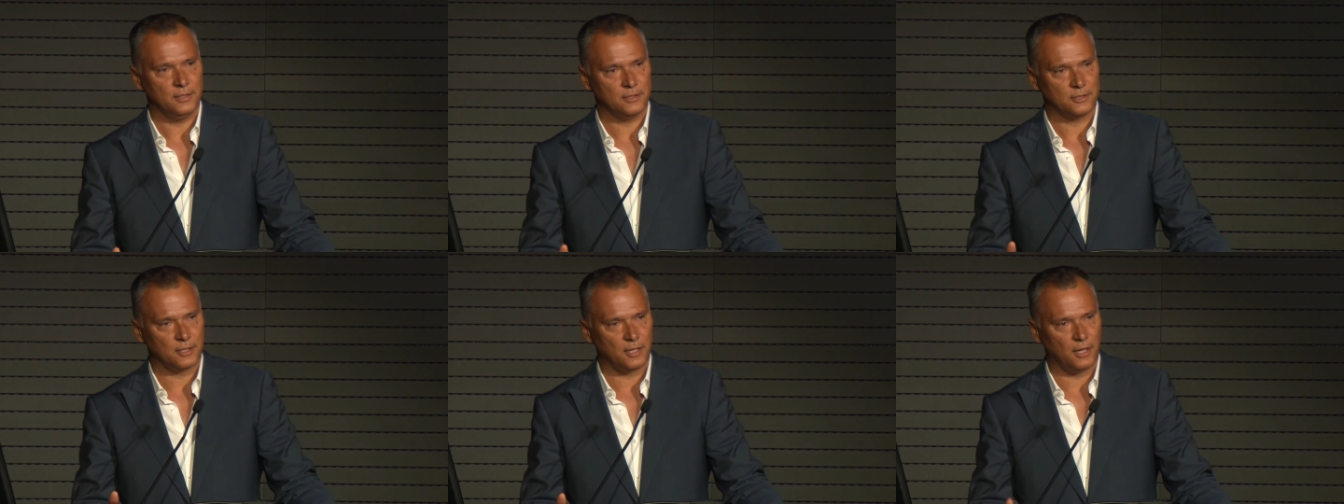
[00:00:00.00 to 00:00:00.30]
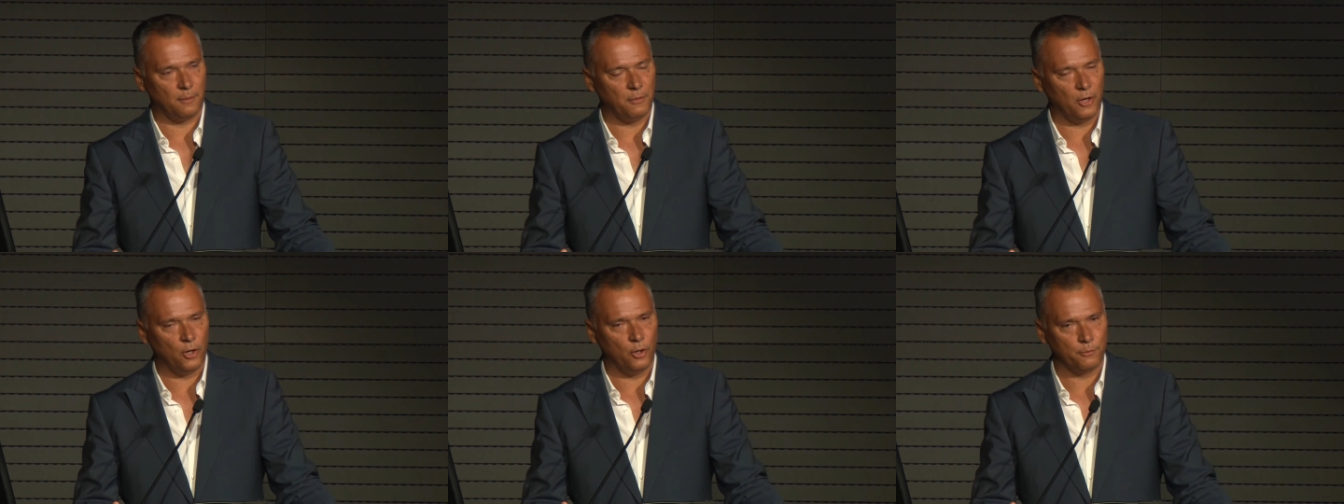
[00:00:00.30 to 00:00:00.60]
to
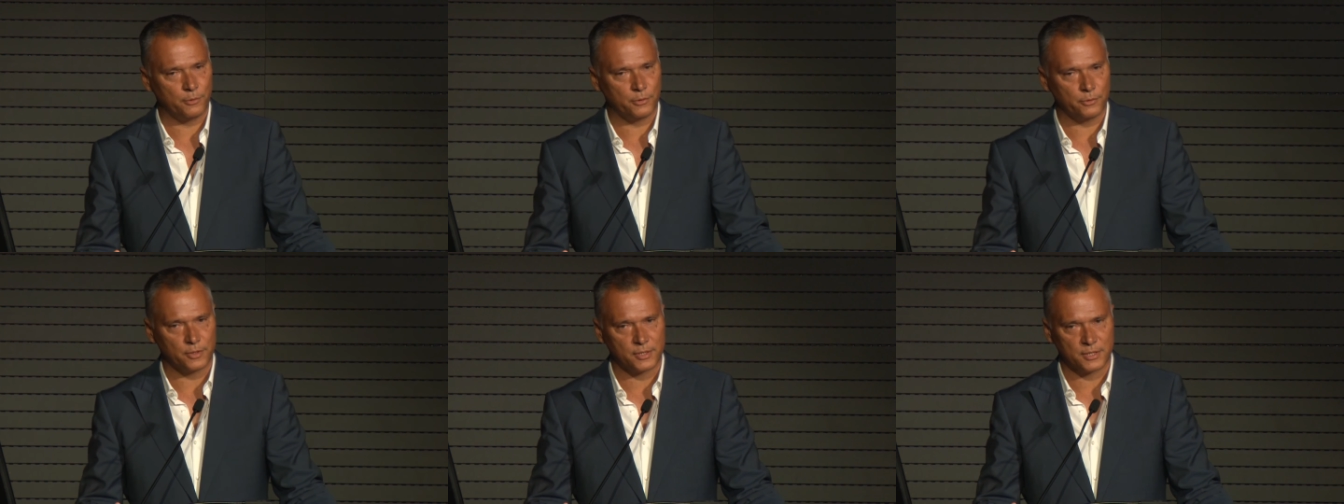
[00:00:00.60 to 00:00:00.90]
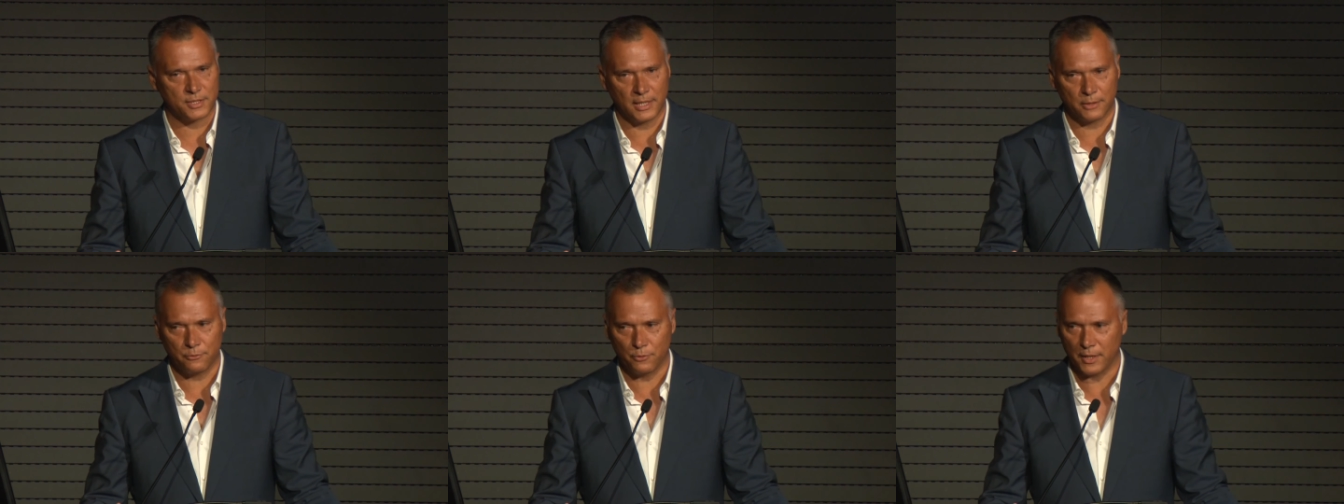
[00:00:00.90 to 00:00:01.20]
come home to a
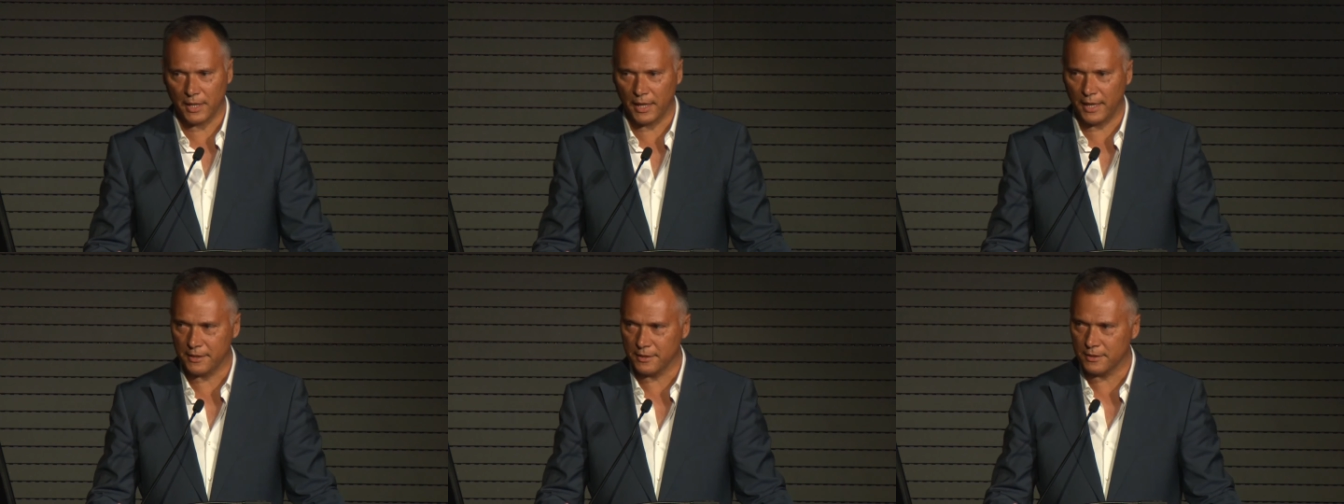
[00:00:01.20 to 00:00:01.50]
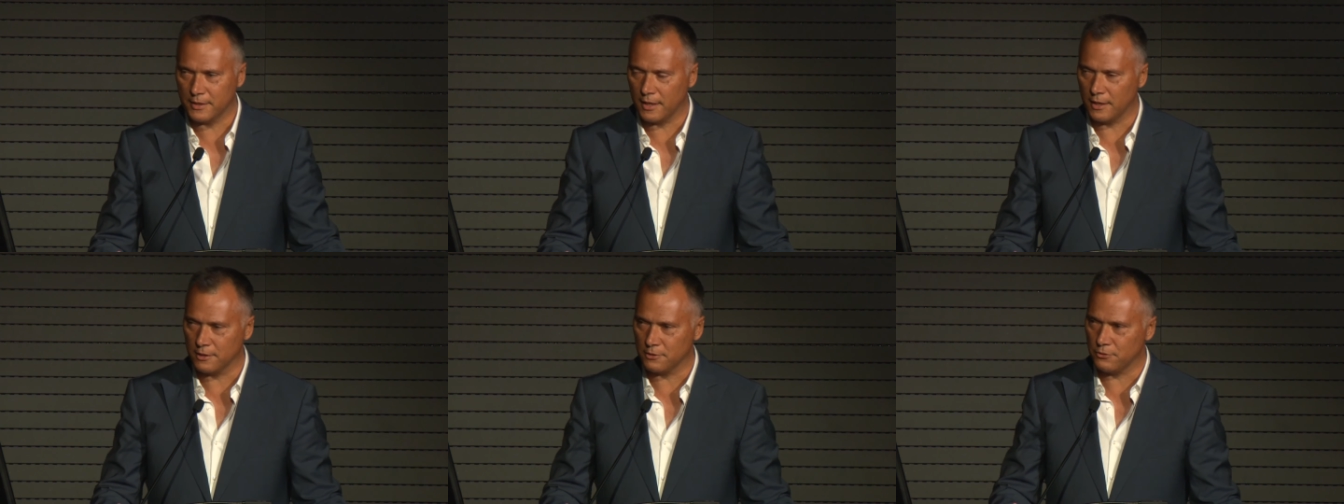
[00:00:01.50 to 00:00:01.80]

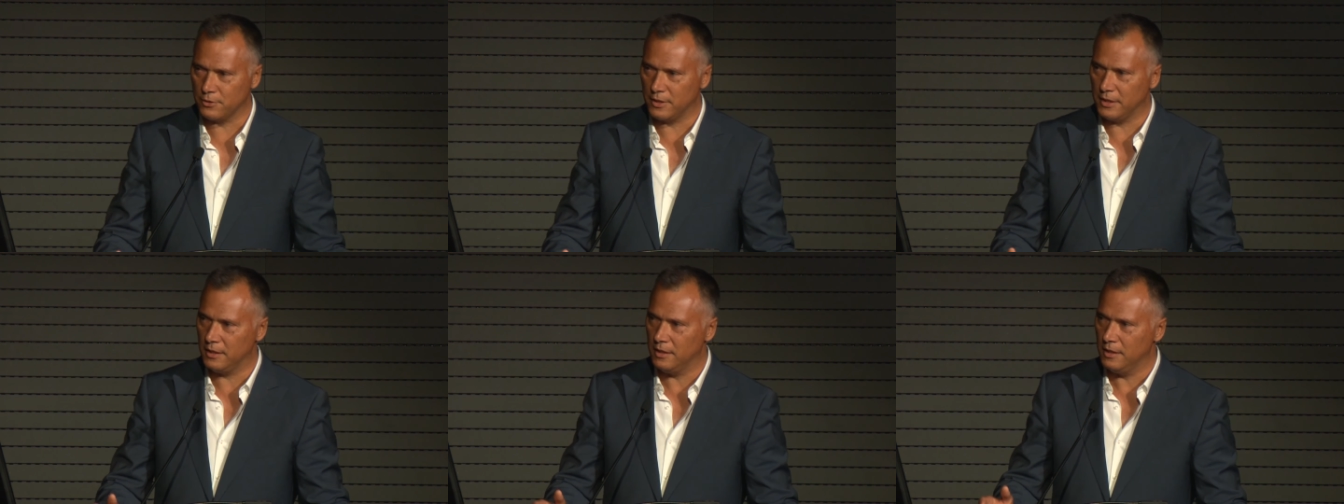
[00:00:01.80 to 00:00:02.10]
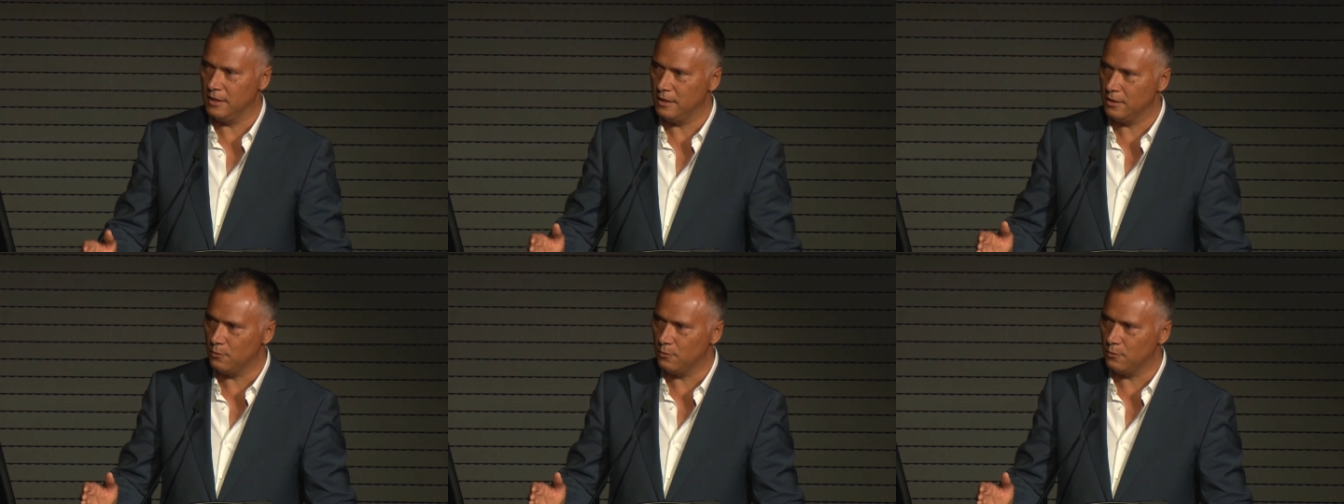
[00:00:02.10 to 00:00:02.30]
segregated country